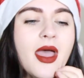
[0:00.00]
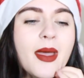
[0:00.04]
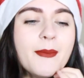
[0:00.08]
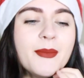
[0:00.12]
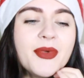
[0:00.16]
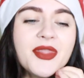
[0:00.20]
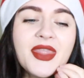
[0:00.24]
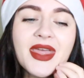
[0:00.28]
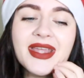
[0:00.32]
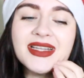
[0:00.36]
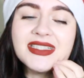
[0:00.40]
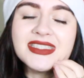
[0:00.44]

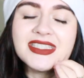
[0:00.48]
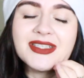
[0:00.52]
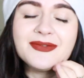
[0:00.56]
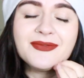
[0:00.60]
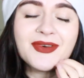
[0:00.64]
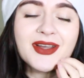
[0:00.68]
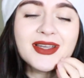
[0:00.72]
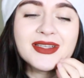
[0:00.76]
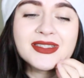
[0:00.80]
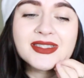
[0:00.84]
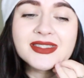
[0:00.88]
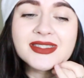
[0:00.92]
But then she
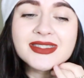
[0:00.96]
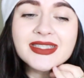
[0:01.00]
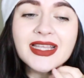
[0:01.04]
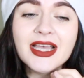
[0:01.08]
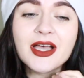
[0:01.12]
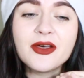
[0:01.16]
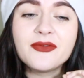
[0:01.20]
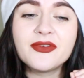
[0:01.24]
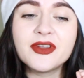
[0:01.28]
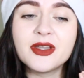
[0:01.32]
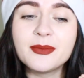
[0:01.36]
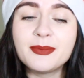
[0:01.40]
finds
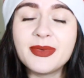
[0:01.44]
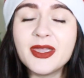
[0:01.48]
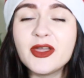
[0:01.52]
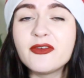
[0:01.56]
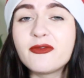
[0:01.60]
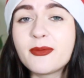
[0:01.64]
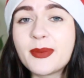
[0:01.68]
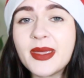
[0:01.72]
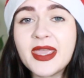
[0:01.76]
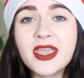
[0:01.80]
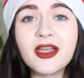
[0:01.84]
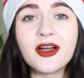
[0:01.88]
herself in a bit
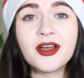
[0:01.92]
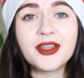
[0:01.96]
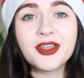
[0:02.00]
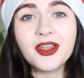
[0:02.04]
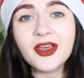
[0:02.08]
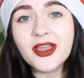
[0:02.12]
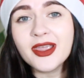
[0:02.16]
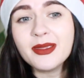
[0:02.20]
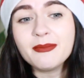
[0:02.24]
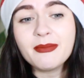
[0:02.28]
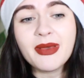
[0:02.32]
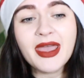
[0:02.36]
of a PR
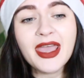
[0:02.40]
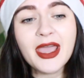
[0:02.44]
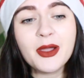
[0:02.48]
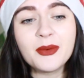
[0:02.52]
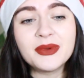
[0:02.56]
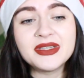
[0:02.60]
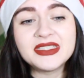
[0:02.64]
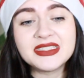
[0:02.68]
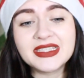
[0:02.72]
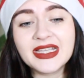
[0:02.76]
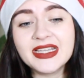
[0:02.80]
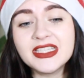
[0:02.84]
nightmare
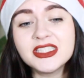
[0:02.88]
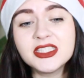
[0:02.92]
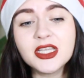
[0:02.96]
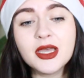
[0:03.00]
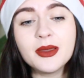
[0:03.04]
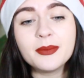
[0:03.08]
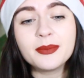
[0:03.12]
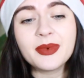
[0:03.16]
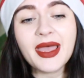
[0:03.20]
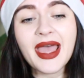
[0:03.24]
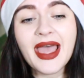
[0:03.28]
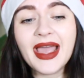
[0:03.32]
when she ends
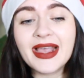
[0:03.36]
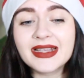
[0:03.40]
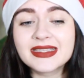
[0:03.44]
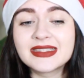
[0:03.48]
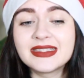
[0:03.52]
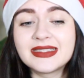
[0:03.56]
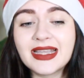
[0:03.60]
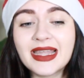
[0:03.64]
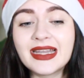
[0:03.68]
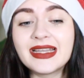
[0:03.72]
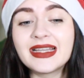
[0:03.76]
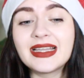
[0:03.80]
up
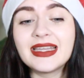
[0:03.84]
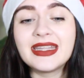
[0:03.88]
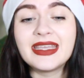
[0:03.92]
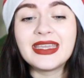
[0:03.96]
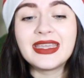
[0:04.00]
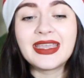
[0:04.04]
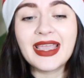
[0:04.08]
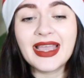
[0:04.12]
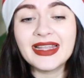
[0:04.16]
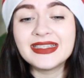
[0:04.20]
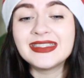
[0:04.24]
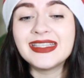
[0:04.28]
accidentally
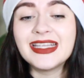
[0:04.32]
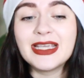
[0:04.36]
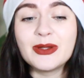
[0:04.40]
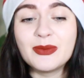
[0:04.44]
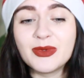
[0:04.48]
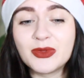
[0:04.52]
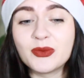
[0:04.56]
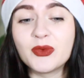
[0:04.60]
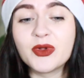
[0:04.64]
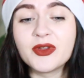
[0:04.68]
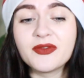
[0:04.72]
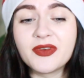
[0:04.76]
getting
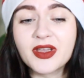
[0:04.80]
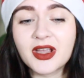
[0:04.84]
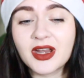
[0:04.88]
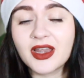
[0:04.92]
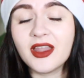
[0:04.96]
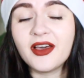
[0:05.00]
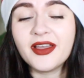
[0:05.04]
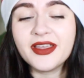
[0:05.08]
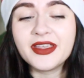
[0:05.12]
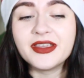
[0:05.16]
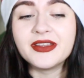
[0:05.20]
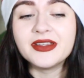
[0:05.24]
with one of her
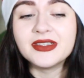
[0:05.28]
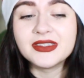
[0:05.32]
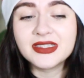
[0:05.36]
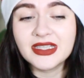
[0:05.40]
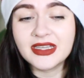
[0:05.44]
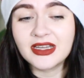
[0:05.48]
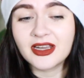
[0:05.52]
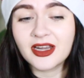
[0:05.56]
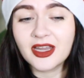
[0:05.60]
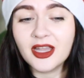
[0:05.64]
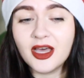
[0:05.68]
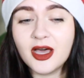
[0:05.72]
clients
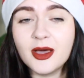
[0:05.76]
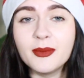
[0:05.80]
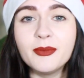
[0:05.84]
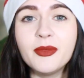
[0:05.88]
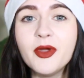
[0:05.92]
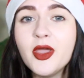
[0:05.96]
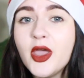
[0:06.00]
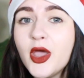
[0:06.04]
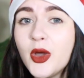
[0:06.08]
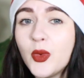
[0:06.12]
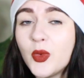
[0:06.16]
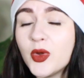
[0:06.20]
in a club.
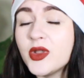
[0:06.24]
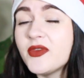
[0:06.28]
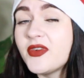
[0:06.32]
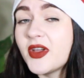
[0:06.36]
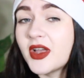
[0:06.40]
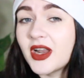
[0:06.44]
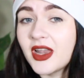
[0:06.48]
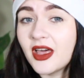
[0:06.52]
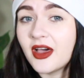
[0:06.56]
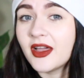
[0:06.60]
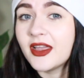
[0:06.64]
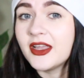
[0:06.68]
One of her
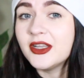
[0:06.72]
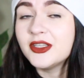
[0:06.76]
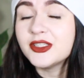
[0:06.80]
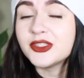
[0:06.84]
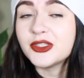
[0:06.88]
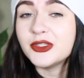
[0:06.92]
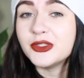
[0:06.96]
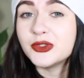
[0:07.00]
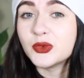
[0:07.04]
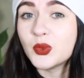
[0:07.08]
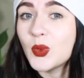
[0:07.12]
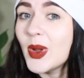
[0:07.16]
clients
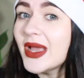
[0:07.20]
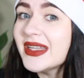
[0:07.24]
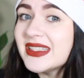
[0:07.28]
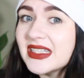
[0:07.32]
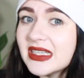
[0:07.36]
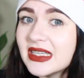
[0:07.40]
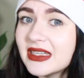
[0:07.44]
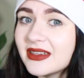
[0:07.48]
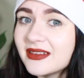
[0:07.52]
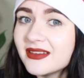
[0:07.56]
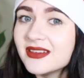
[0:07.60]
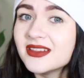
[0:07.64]
whose
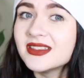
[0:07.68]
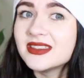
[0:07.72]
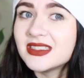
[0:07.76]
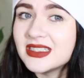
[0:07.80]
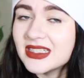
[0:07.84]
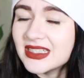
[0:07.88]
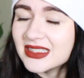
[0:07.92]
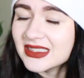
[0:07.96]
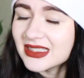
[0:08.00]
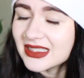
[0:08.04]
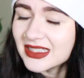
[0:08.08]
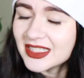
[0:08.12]
wedding
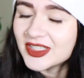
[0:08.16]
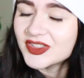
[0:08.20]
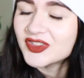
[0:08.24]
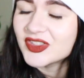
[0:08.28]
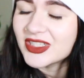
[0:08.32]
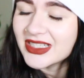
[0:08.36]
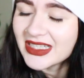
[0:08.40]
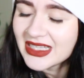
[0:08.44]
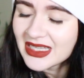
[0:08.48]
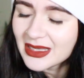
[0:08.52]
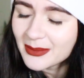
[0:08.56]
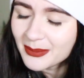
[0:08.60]
she is
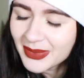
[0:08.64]
literally